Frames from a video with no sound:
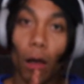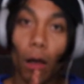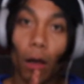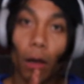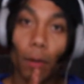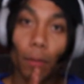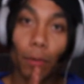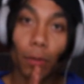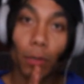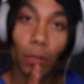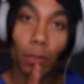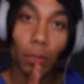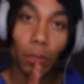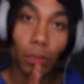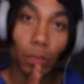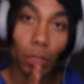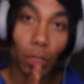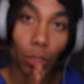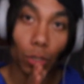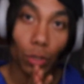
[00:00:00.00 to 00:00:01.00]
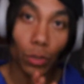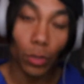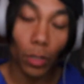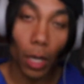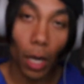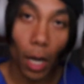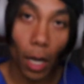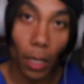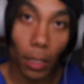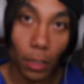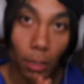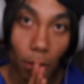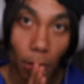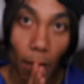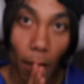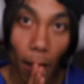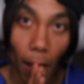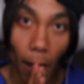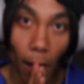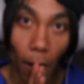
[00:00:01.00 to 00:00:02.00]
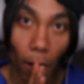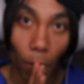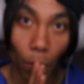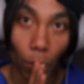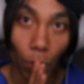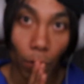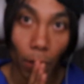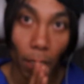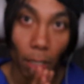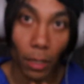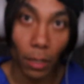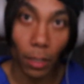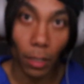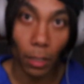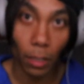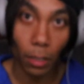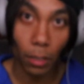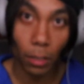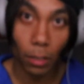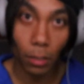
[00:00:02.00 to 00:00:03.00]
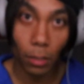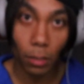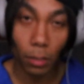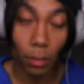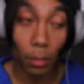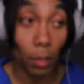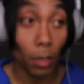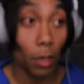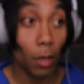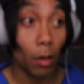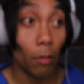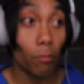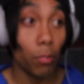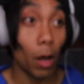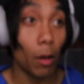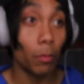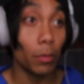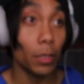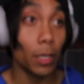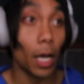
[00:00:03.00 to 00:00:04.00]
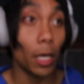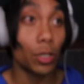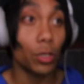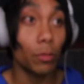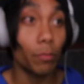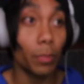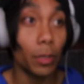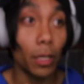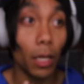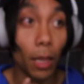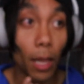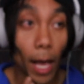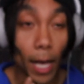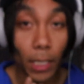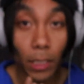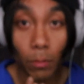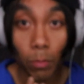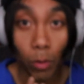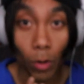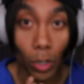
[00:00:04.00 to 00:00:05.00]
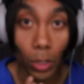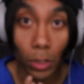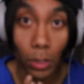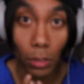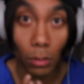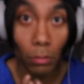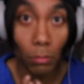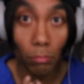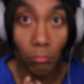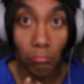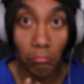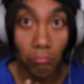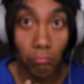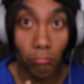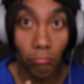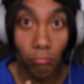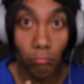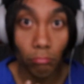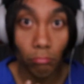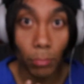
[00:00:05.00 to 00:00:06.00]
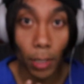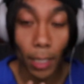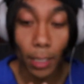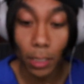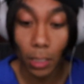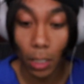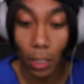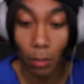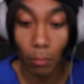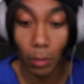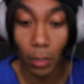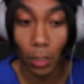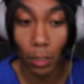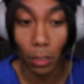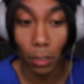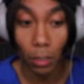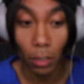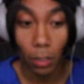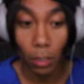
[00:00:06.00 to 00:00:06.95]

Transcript: I'm gonna teach you guys how they think. Probably I should be the last person that's gonna be